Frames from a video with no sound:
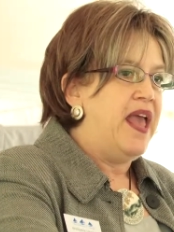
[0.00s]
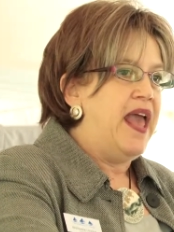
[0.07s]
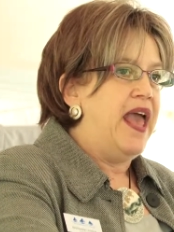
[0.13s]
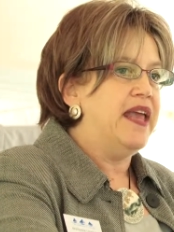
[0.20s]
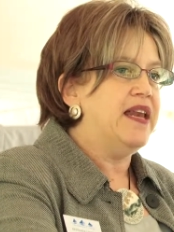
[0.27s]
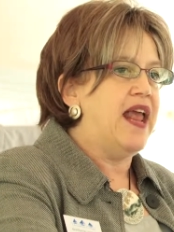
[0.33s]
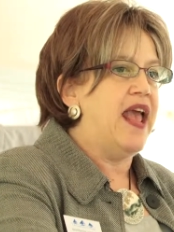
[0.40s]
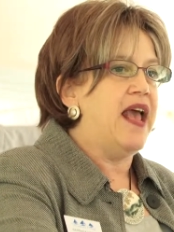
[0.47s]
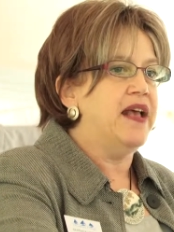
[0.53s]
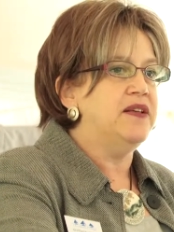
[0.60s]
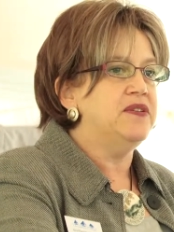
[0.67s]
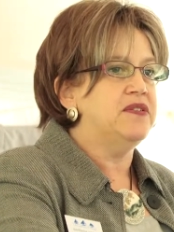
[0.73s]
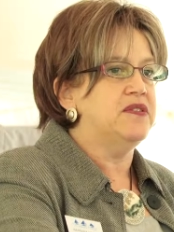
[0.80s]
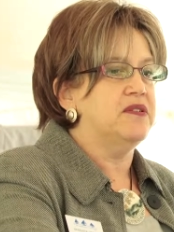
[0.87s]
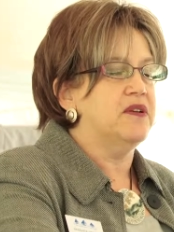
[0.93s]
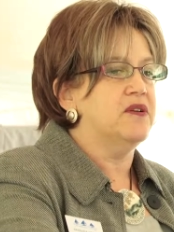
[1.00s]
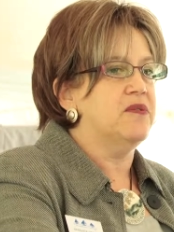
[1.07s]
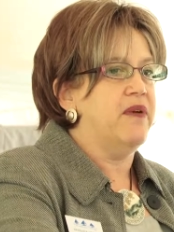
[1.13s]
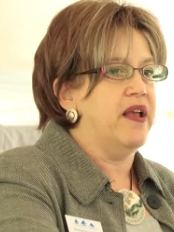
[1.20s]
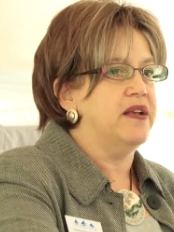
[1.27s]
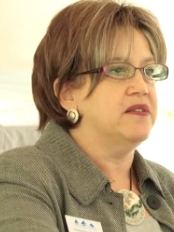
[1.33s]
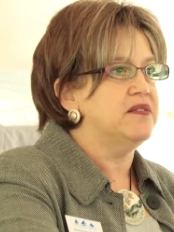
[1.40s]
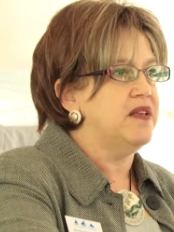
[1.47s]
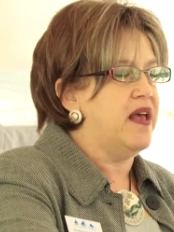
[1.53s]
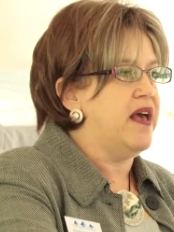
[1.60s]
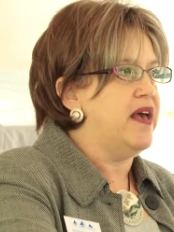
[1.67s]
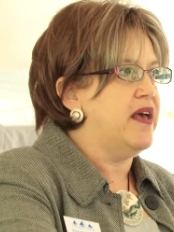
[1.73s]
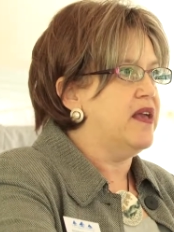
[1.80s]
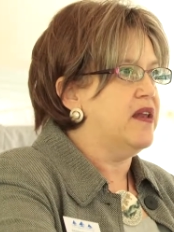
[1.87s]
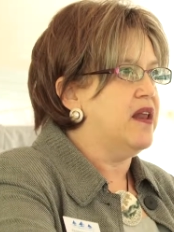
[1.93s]
And as Greg
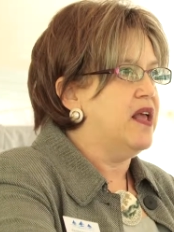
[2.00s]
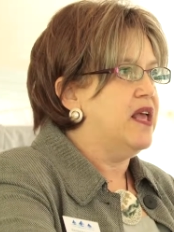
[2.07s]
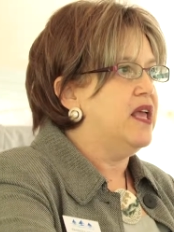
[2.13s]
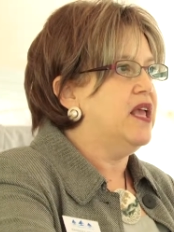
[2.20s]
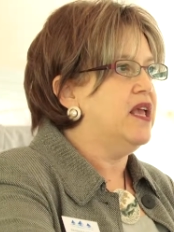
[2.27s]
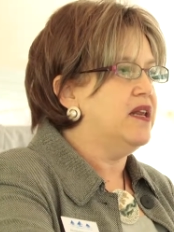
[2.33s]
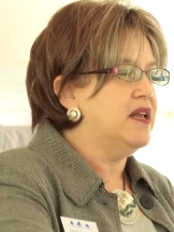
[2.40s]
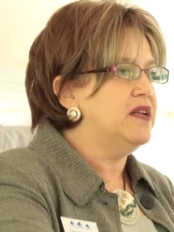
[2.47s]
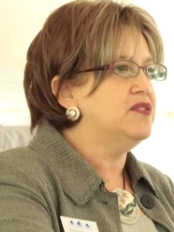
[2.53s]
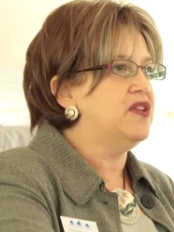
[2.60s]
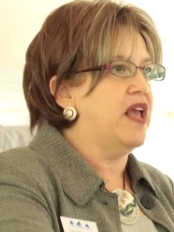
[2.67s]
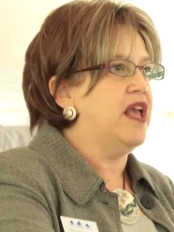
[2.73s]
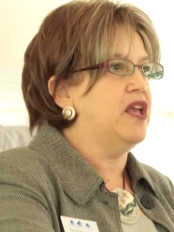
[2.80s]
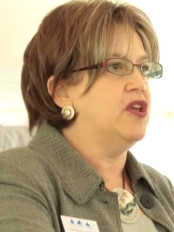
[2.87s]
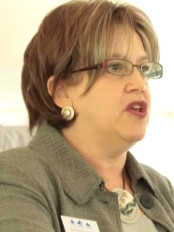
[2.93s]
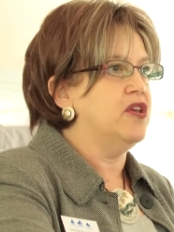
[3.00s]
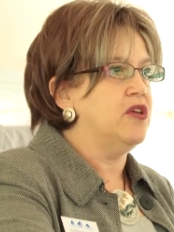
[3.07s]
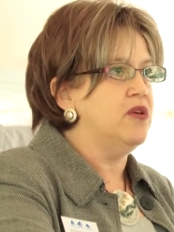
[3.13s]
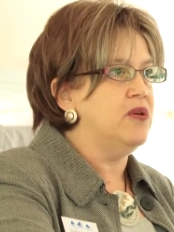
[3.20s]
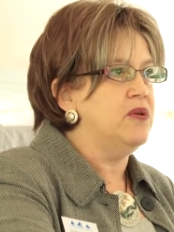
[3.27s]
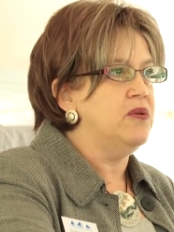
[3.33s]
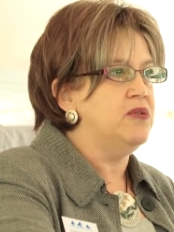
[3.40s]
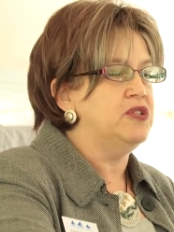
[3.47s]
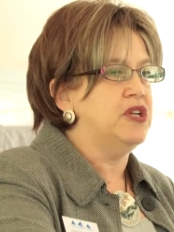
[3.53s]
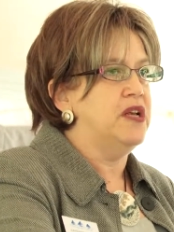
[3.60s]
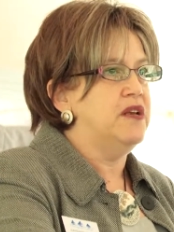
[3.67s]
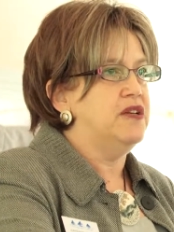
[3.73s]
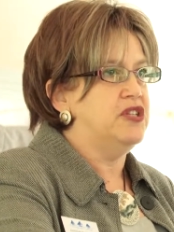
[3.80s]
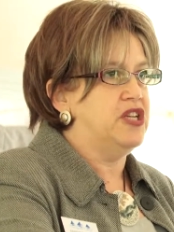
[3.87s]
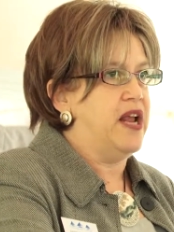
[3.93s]
said, it is a huge
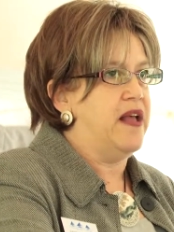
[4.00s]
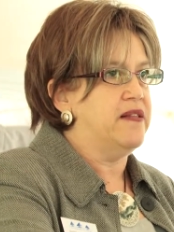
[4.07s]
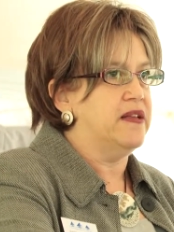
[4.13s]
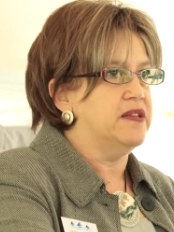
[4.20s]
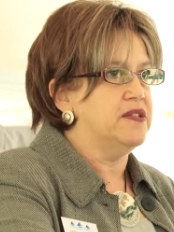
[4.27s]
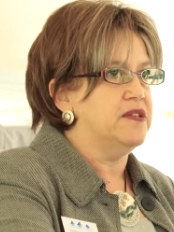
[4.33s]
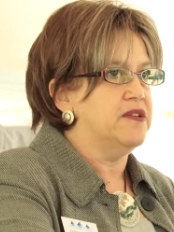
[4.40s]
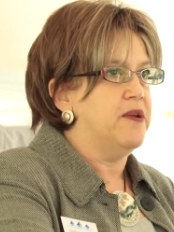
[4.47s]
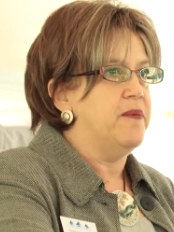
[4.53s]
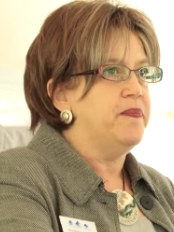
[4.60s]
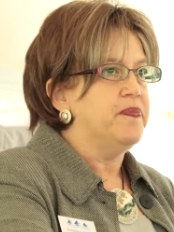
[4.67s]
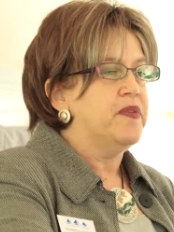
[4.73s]
challenge.